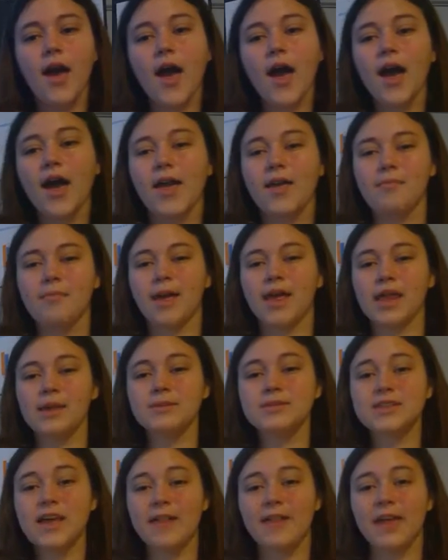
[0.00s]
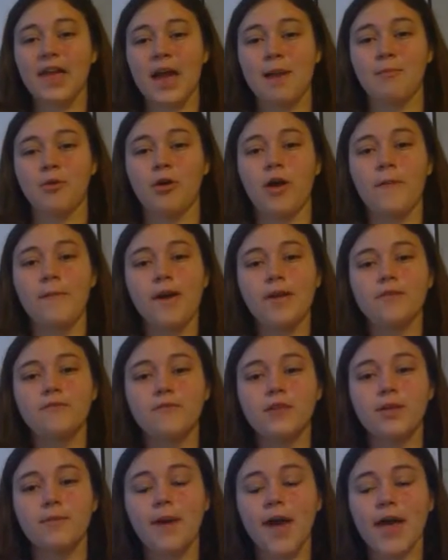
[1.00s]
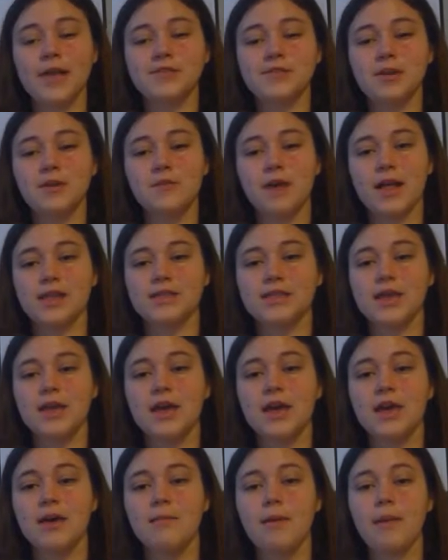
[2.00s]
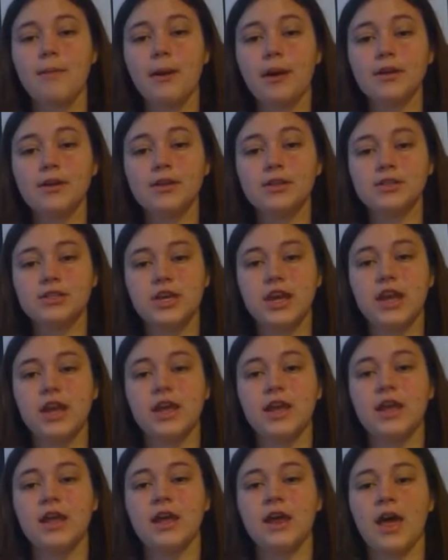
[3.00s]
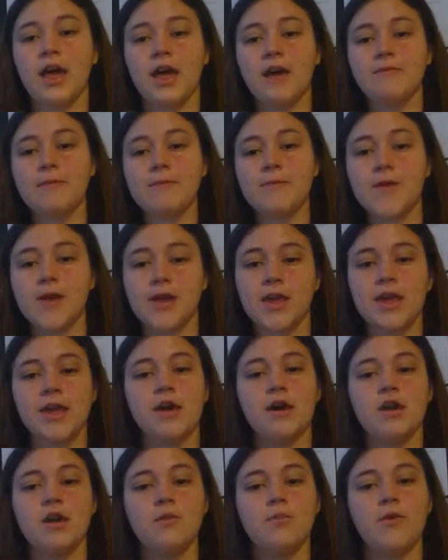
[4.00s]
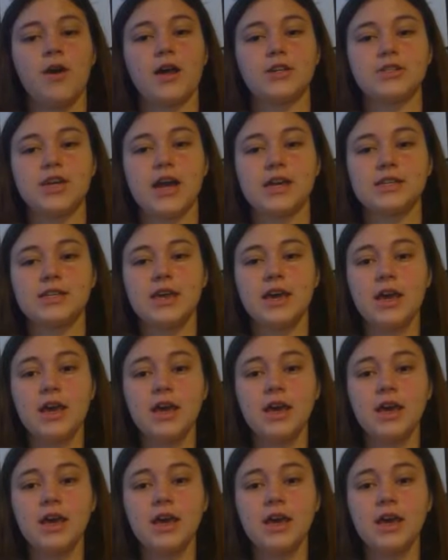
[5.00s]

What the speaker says: Hi, my name is Ellie Hummel, and for the past few months, my partner Jane and I have been working on our project,